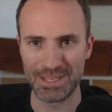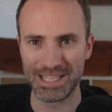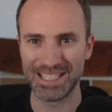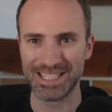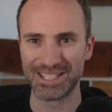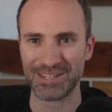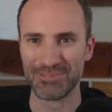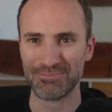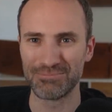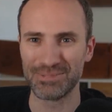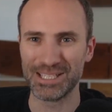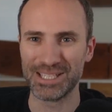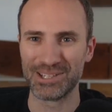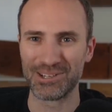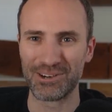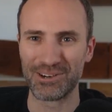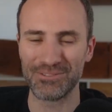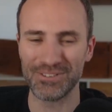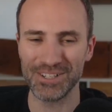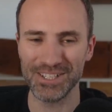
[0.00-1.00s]
would be don't be
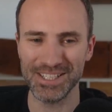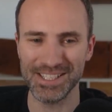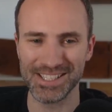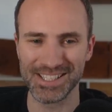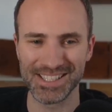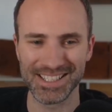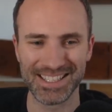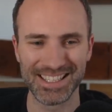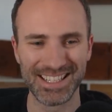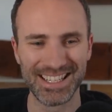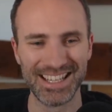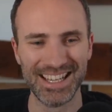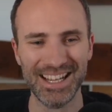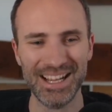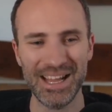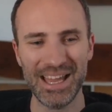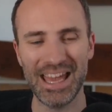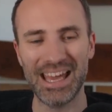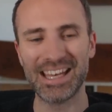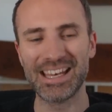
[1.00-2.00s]
nervous.
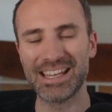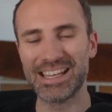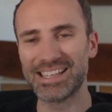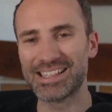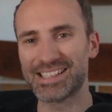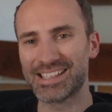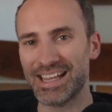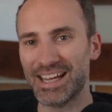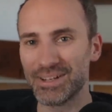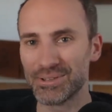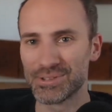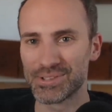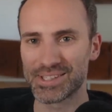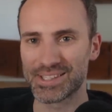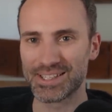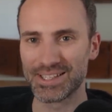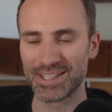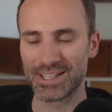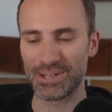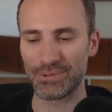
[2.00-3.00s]
And it sounds
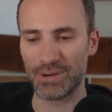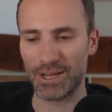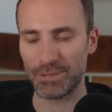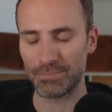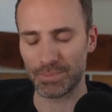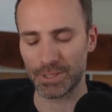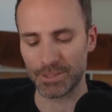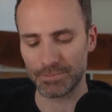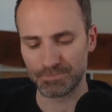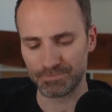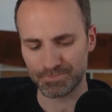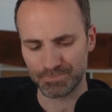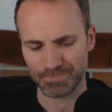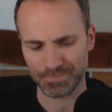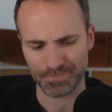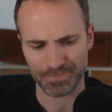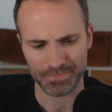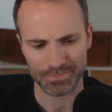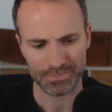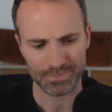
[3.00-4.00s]
silly, right? But
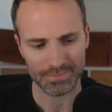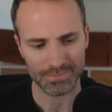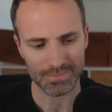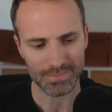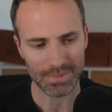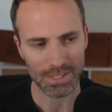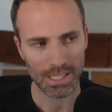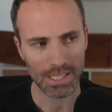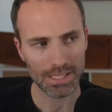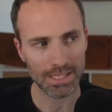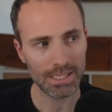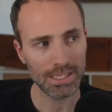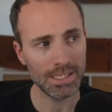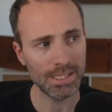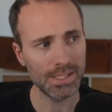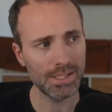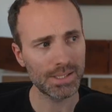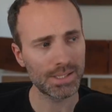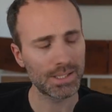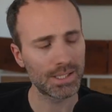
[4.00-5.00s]
at
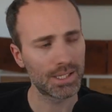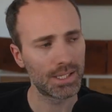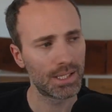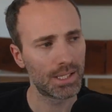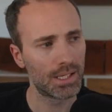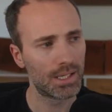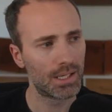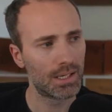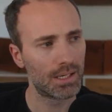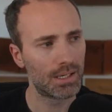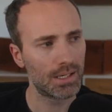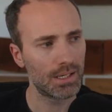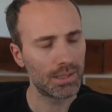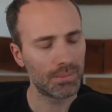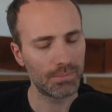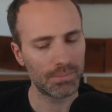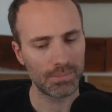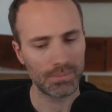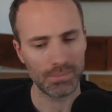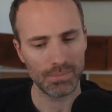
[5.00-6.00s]
least
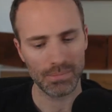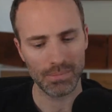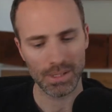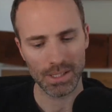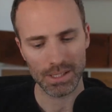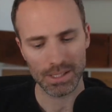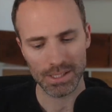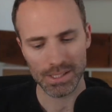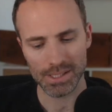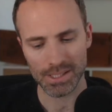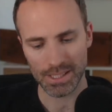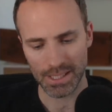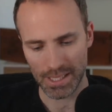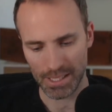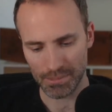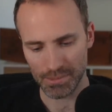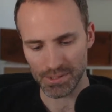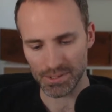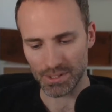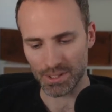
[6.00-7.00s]
and at least at
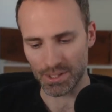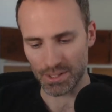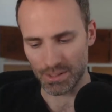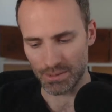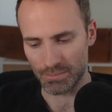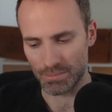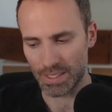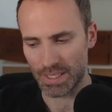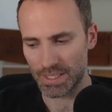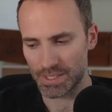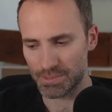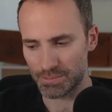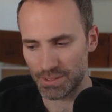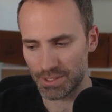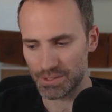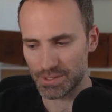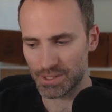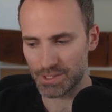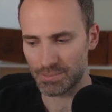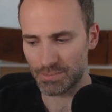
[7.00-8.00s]
Amazon, my
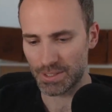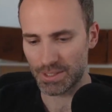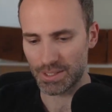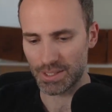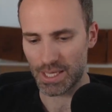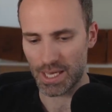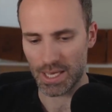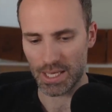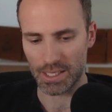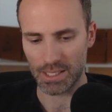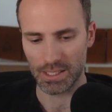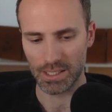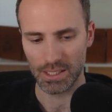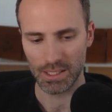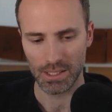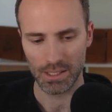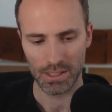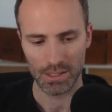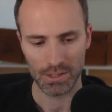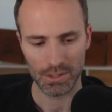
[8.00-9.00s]
experience has been that
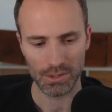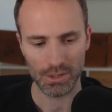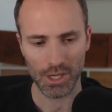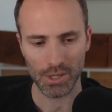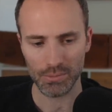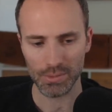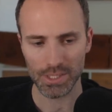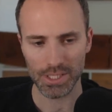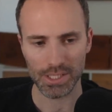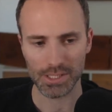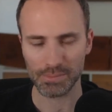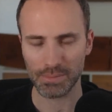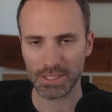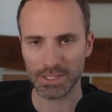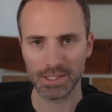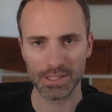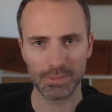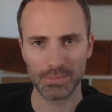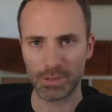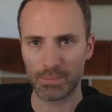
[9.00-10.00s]
you're not really
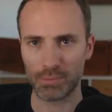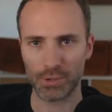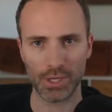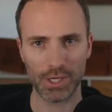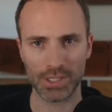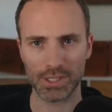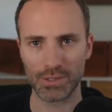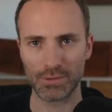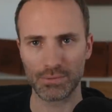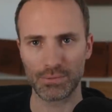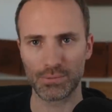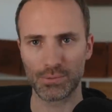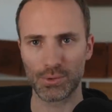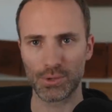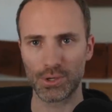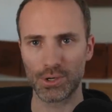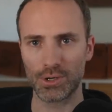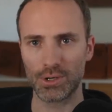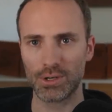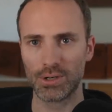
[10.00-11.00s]
expected to be productive
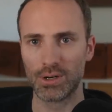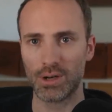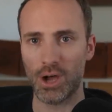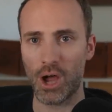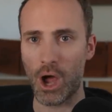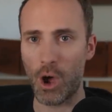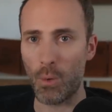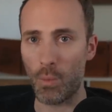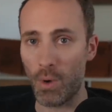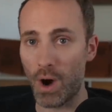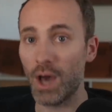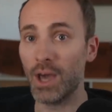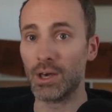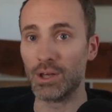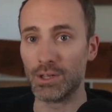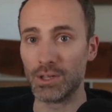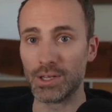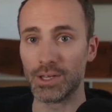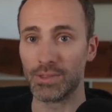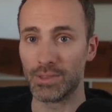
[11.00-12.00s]
for a
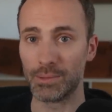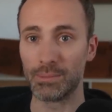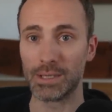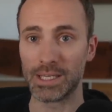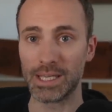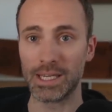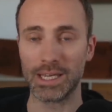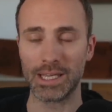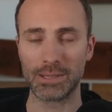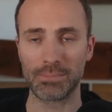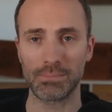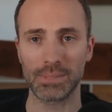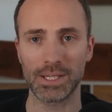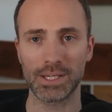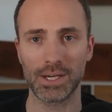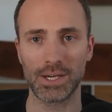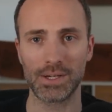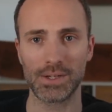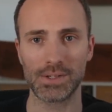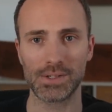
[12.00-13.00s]
while in the beginning
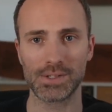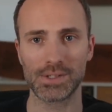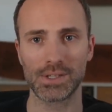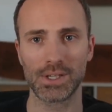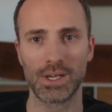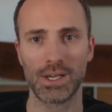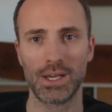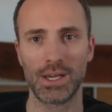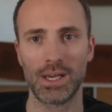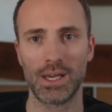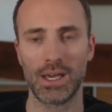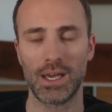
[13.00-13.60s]
because